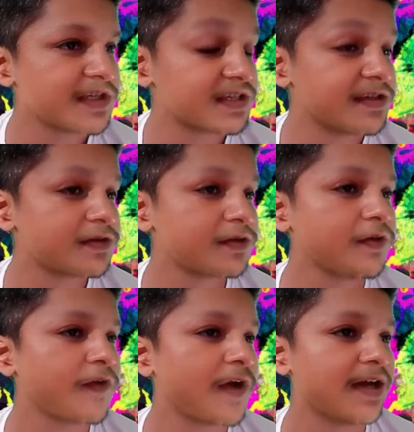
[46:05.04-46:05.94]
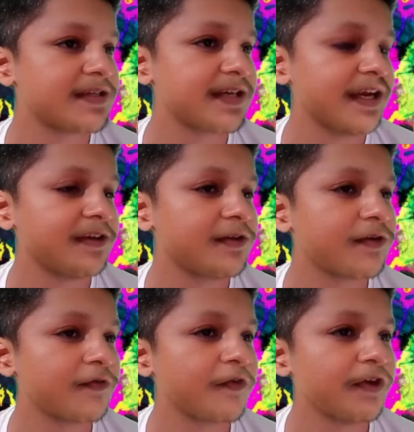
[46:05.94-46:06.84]
since too fast and
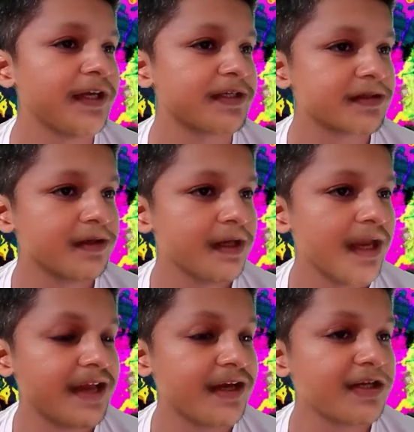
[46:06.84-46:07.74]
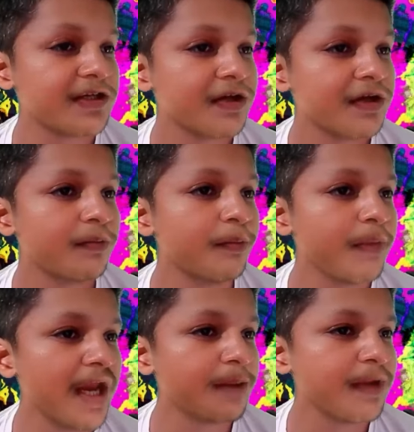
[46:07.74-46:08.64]
too furious, and it
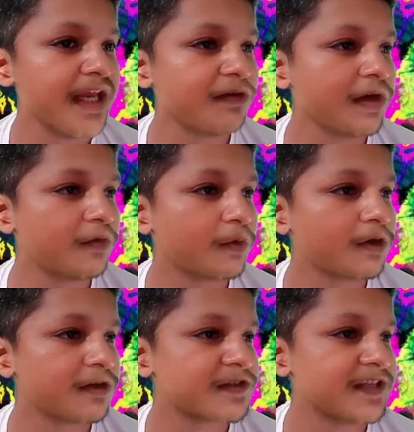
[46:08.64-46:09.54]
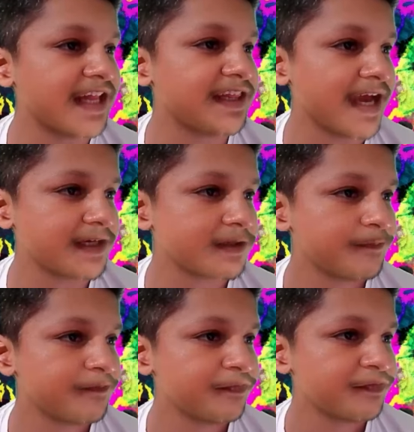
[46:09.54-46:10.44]
may be even worse than that.
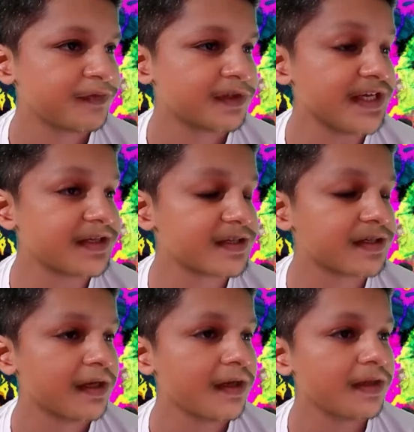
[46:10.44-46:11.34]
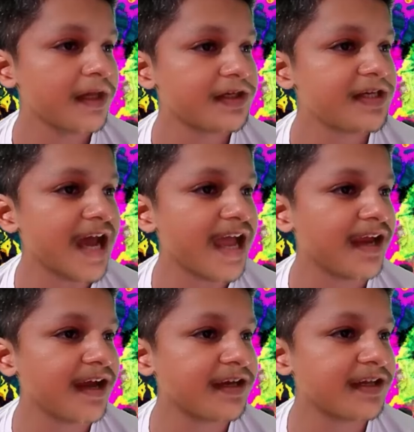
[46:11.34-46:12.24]
It's the
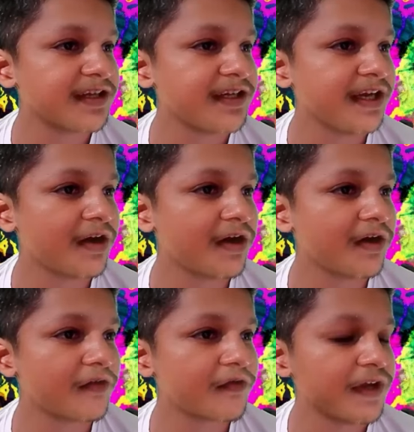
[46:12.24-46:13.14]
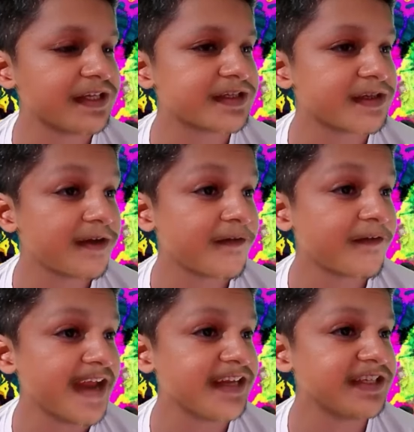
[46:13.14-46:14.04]
die another day of its
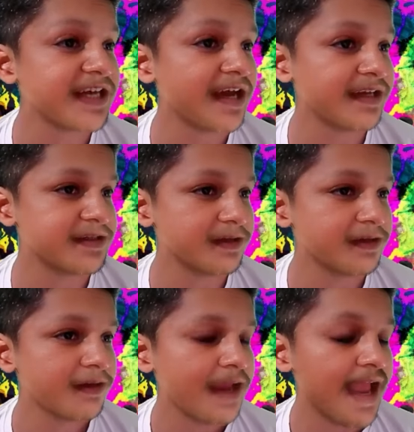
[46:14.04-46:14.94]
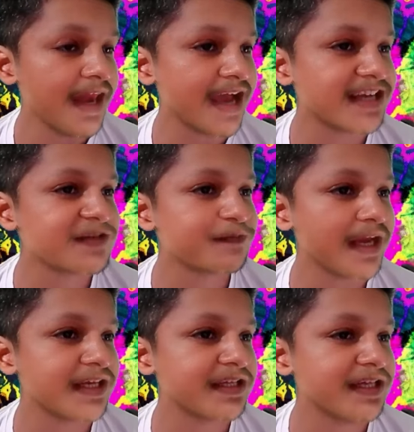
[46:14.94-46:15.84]
franchise, an
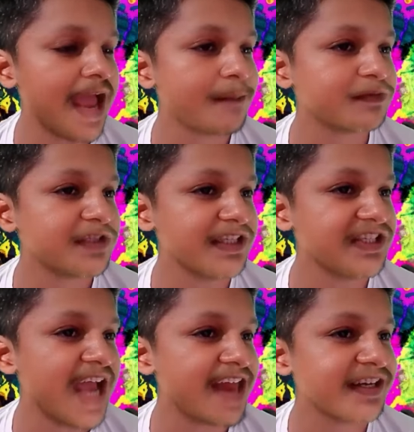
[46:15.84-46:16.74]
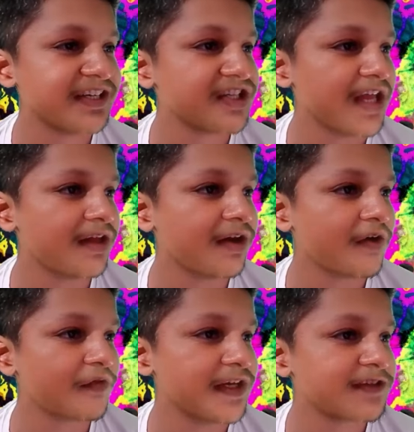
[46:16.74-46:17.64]
expect empty generic shell
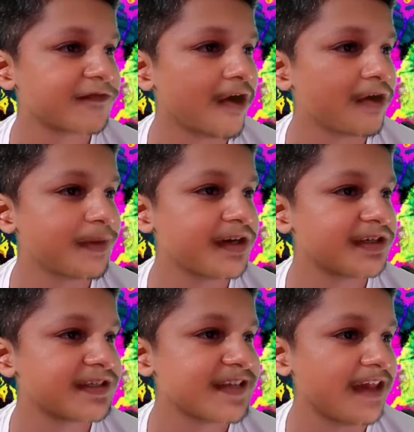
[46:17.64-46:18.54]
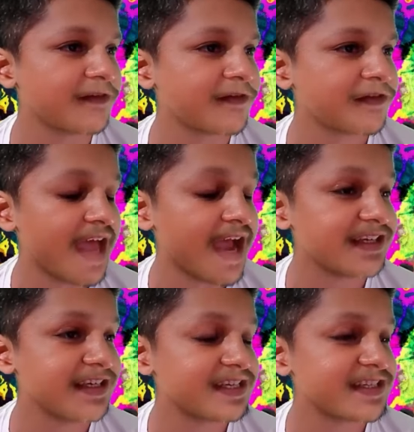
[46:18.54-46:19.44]
of its former self
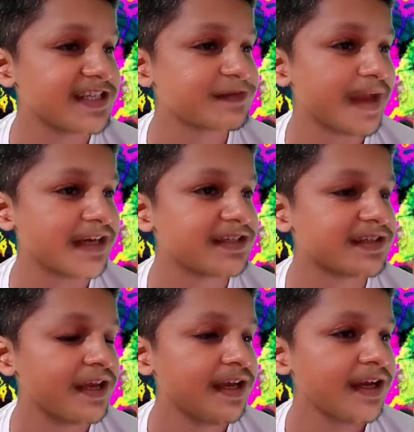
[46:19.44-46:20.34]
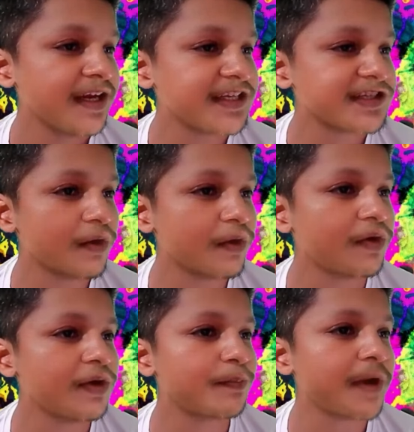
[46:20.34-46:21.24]
that disrespects its
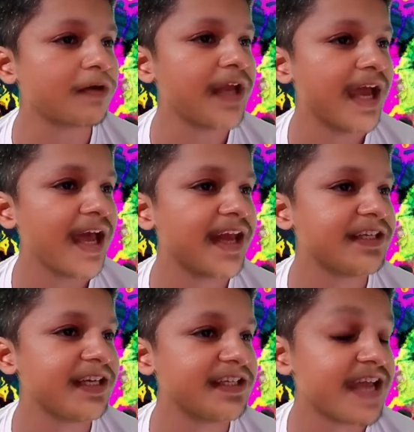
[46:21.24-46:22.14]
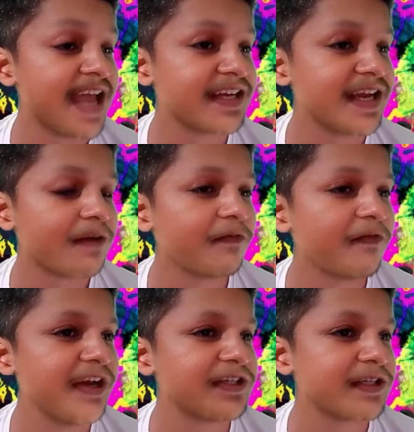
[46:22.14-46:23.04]
own proud heritage at
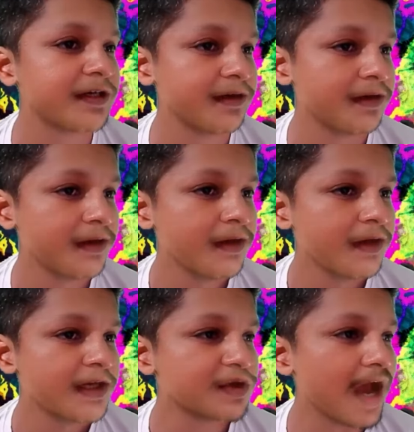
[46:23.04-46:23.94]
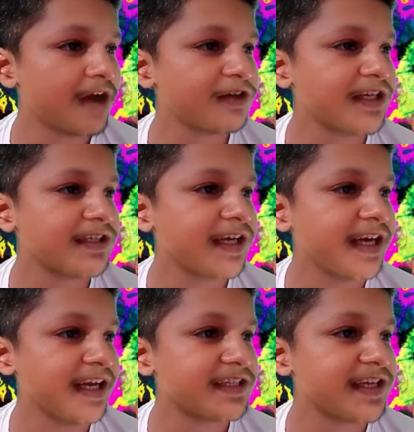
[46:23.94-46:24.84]
every turn. So how did the
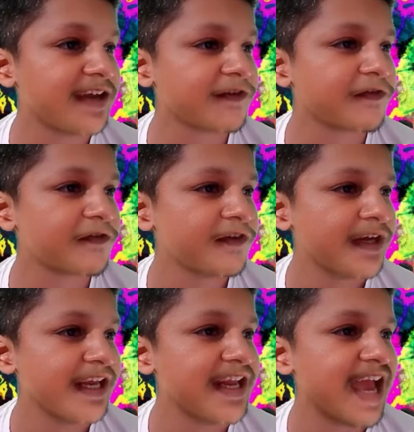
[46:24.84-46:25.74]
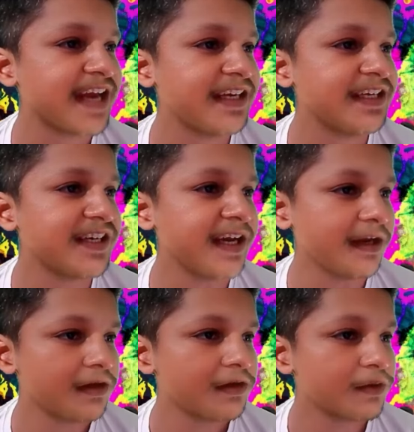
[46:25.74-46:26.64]
great F. Gary Gray,
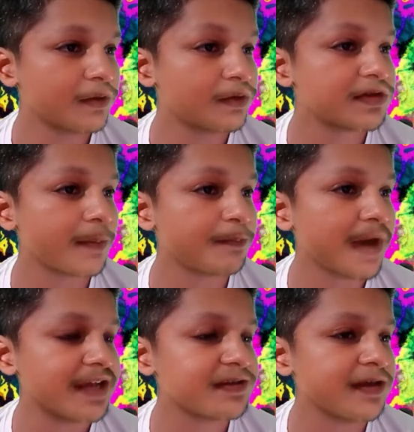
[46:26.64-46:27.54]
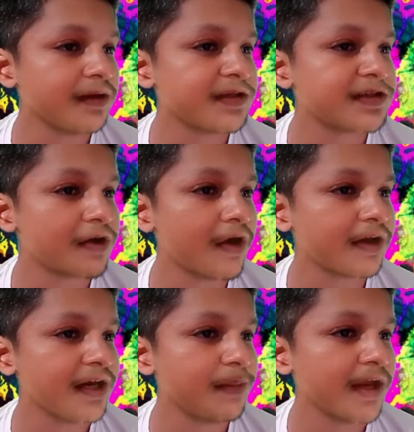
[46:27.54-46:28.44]
whose surprisingly
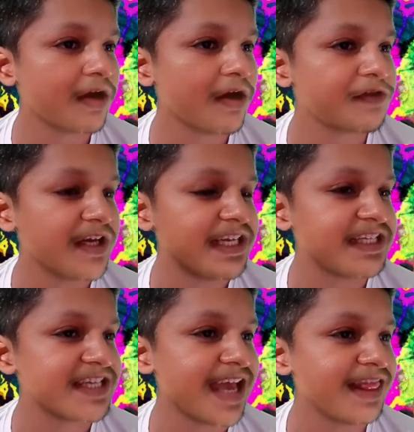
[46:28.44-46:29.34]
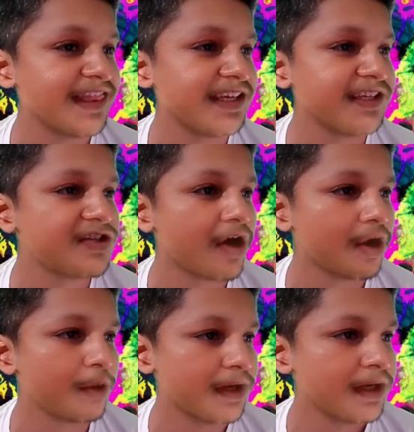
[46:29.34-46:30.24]
strong remake of the Italian
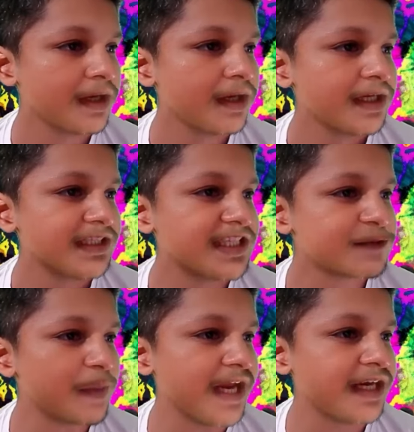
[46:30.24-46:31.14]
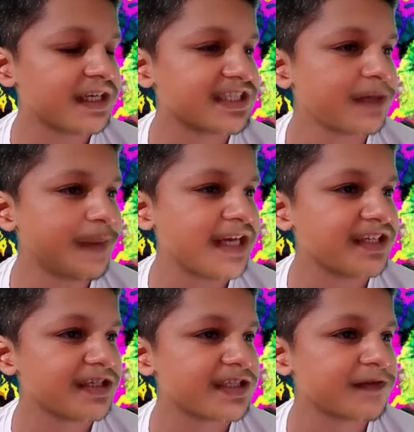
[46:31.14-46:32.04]
Job displayed a
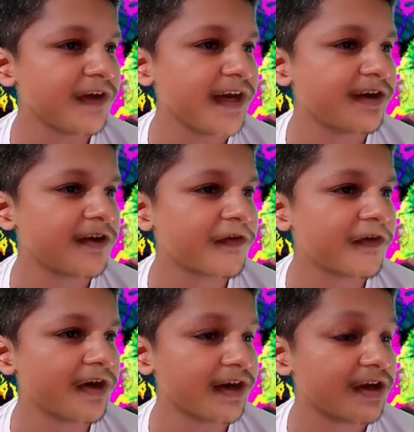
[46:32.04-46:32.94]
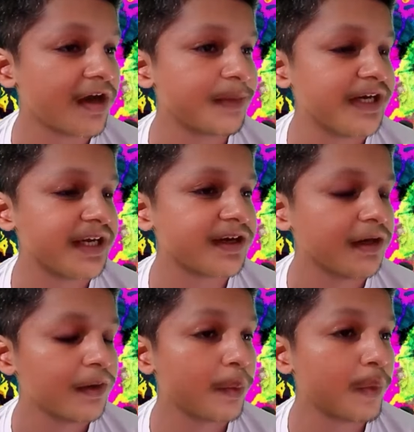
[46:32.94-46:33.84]
tremendous flair for comedic
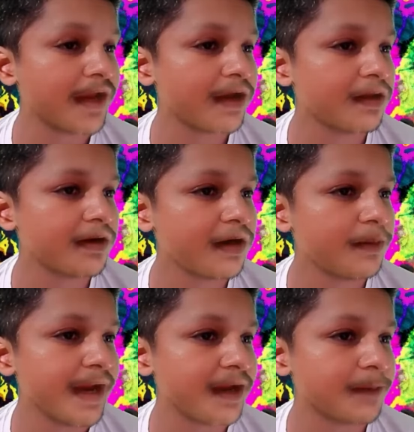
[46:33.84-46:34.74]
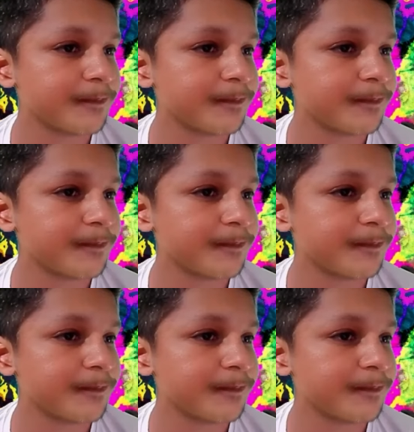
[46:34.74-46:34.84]
vehicular mayhem,